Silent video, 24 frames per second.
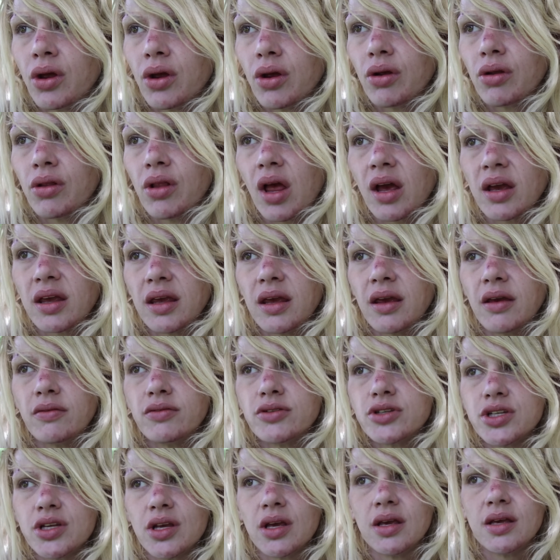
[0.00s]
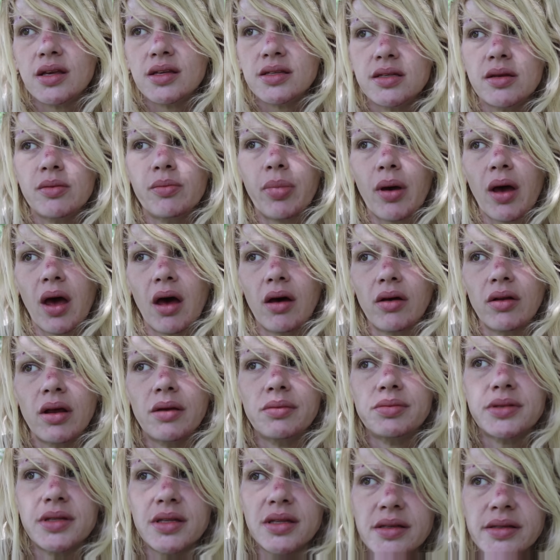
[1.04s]
They're lucky if shit isn't piled
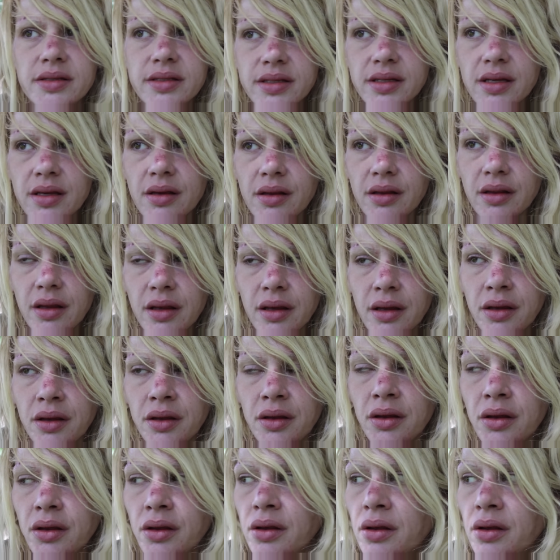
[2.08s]
up to the ceiling.